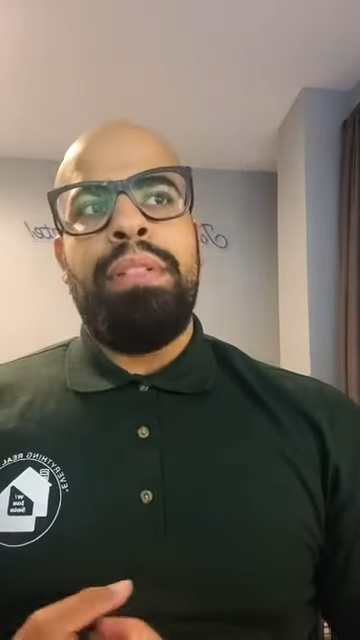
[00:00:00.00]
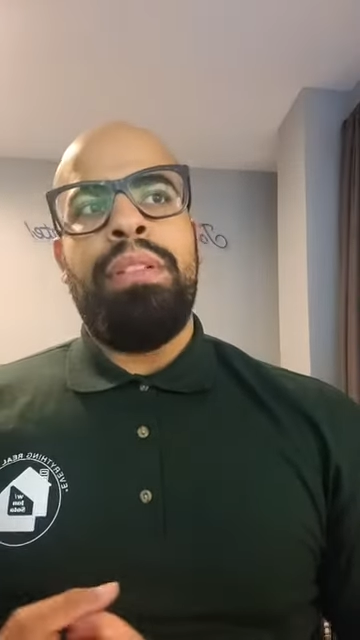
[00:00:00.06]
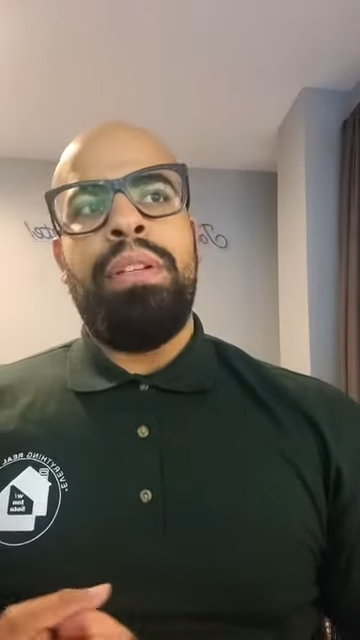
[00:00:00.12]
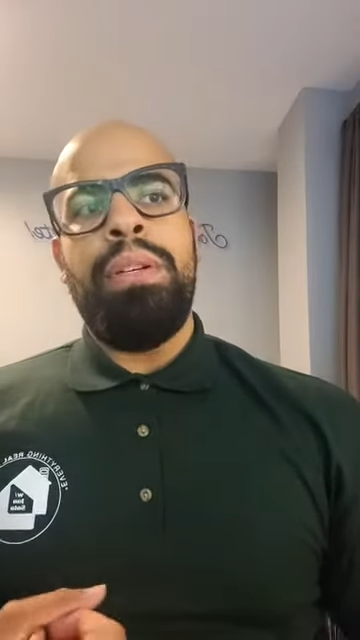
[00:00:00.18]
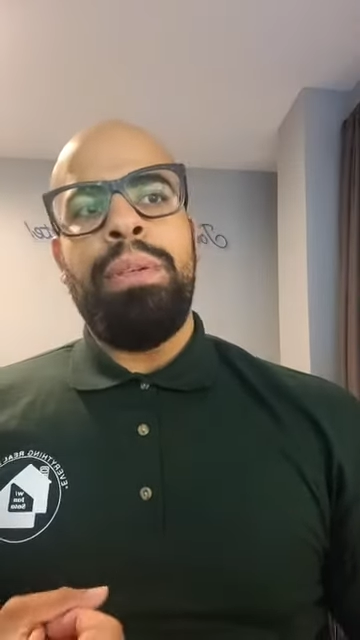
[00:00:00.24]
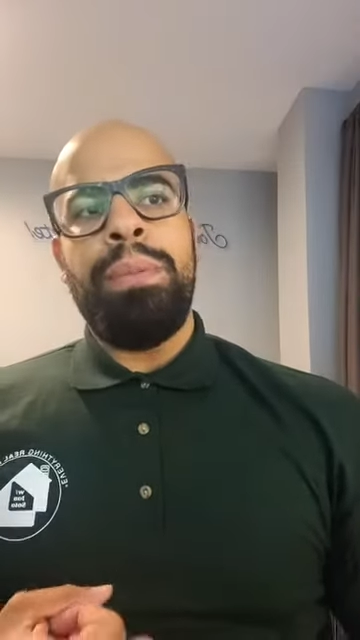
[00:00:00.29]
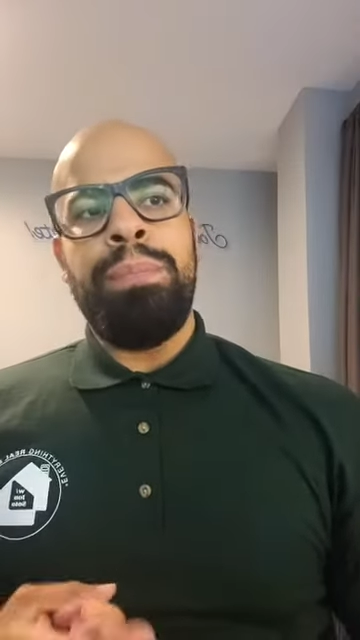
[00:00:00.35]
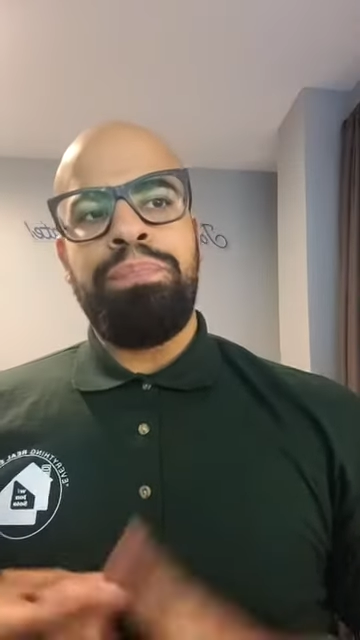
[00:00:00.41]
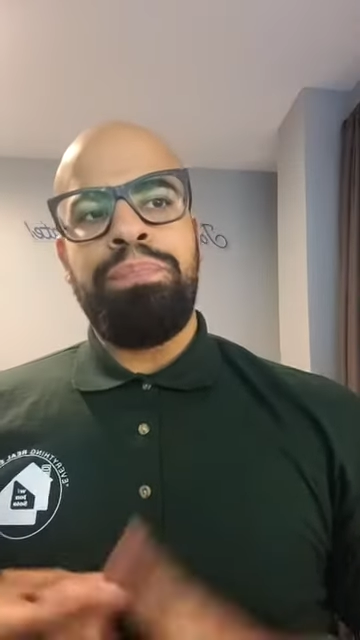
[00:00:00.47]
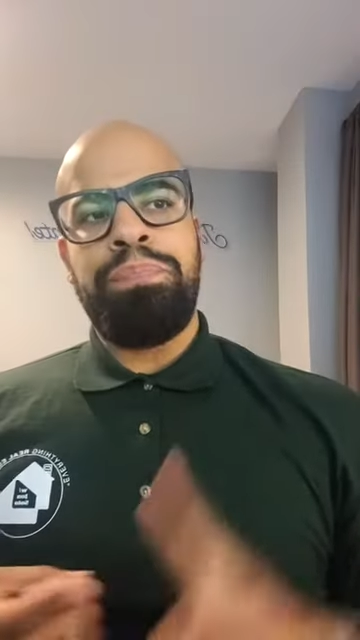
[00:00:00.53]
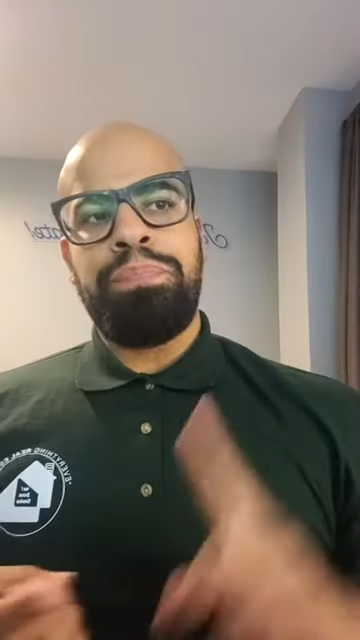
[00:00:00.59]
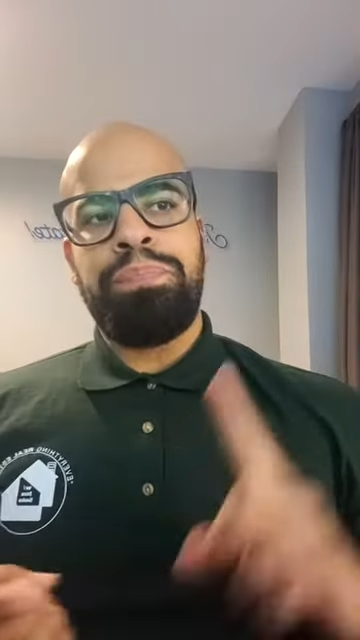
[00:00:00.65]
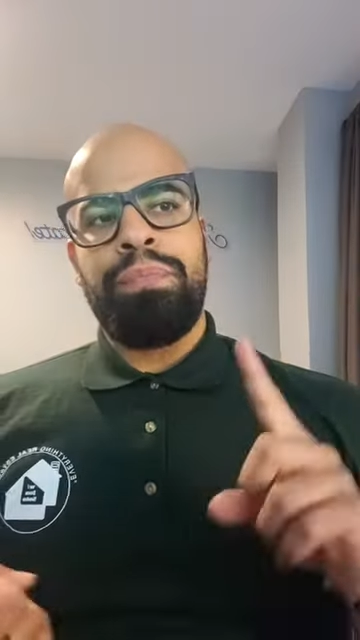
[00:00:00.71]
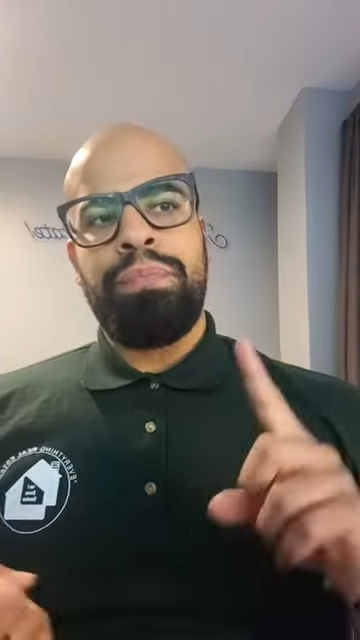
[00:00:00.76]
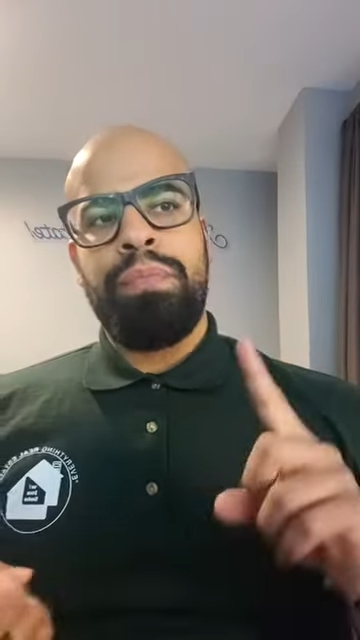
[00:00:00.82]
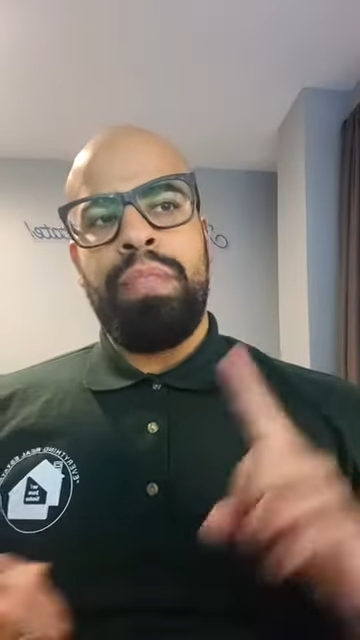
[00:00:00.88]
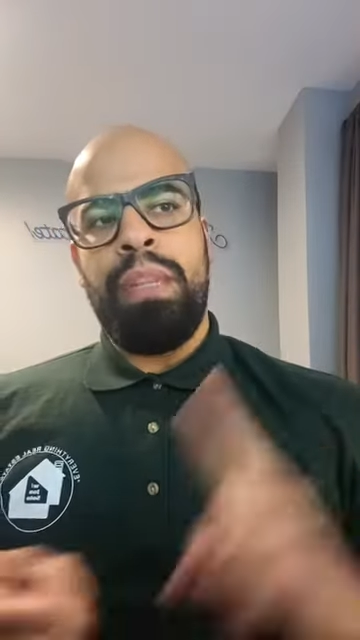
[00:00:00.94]
So,
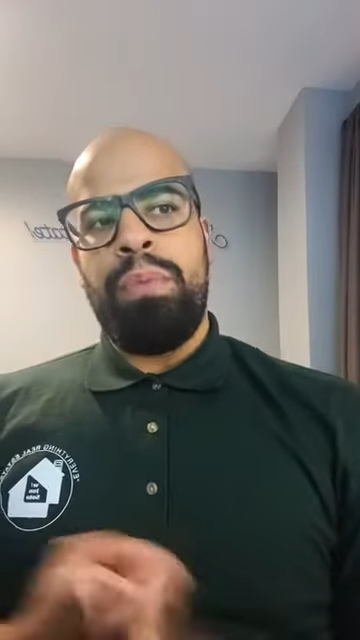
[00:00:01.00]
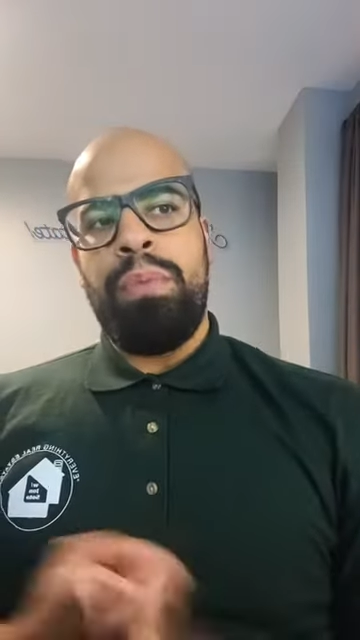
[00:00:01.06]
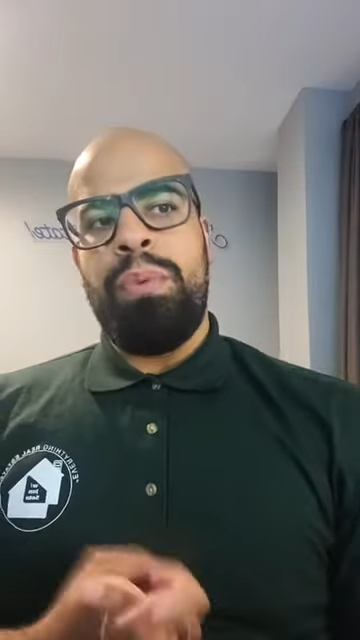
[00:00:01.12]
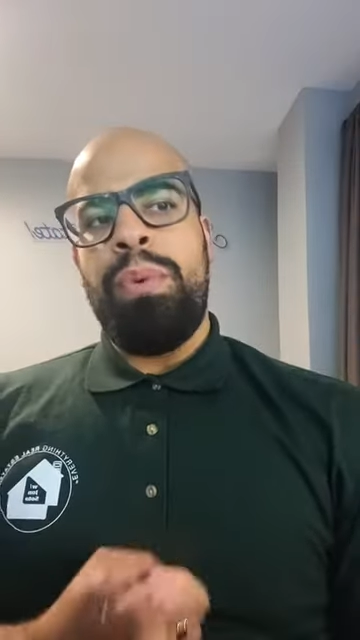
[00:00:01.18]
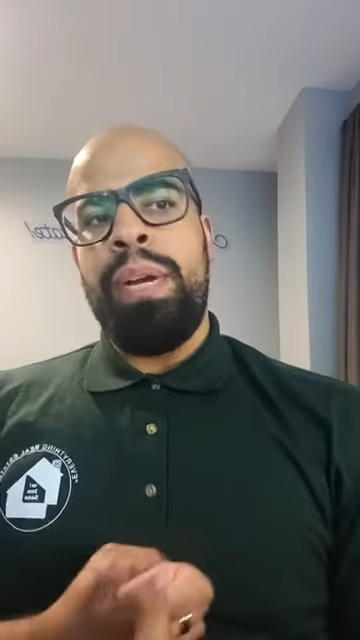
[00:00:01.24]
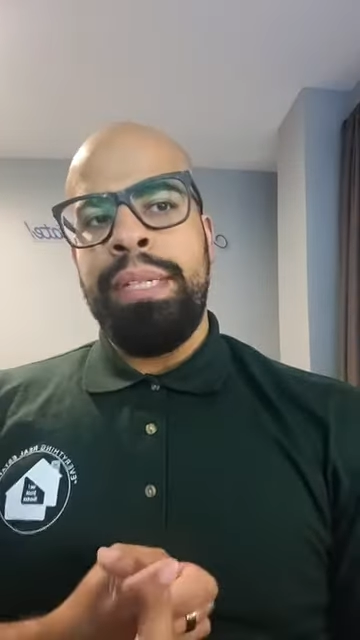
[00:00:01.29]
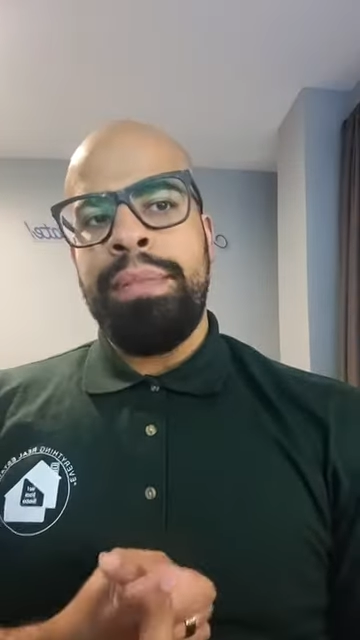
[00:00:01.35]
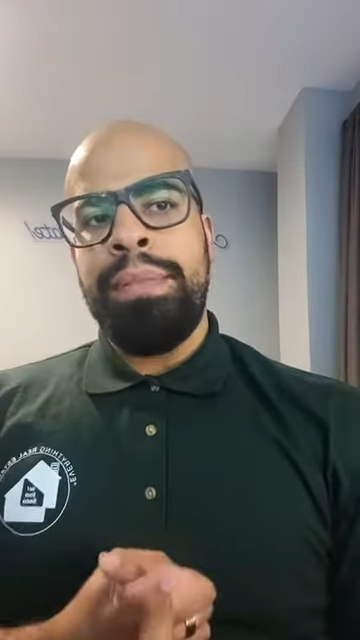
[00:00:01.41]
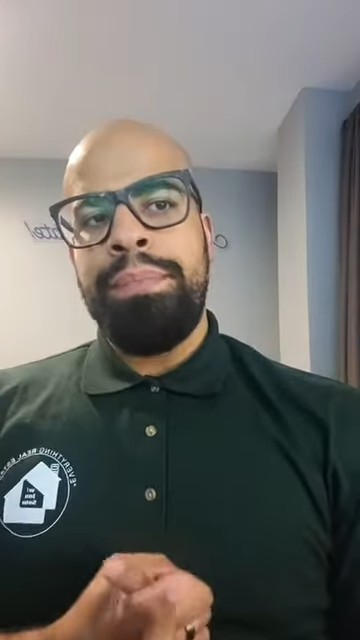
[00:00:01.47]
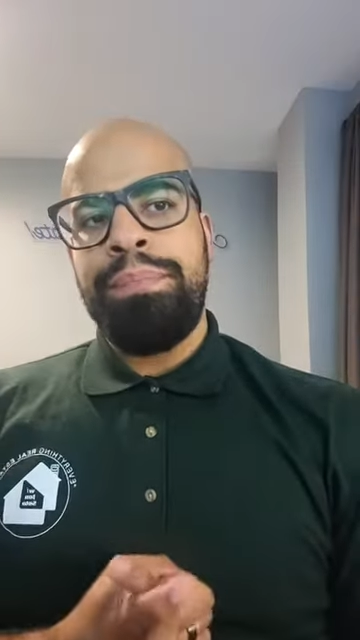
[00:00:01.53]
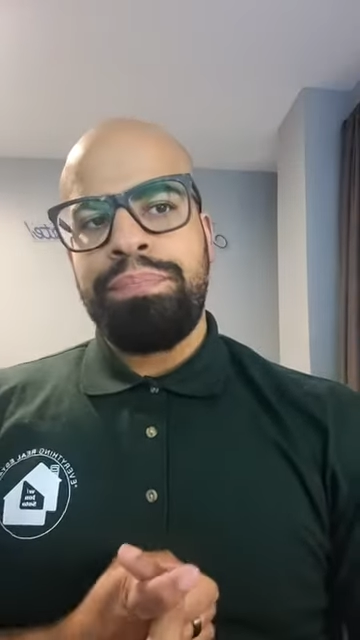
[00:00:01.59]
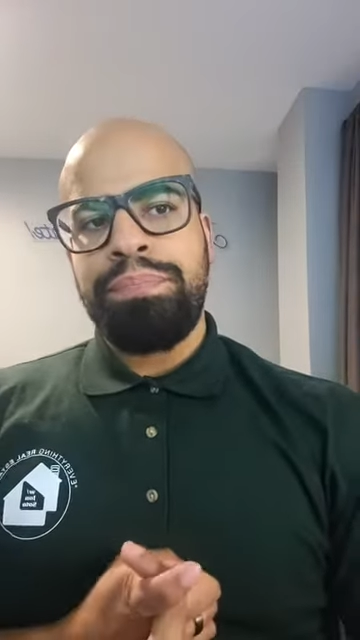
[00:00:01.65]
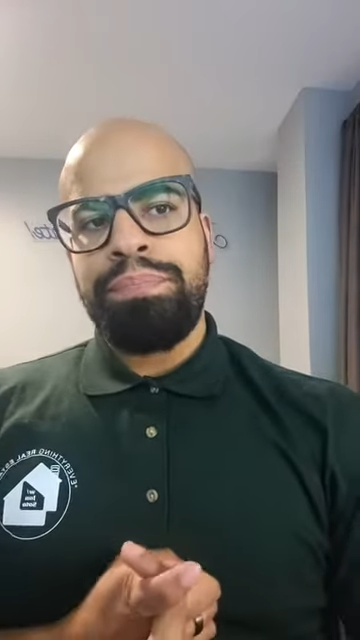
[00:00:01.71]
number one,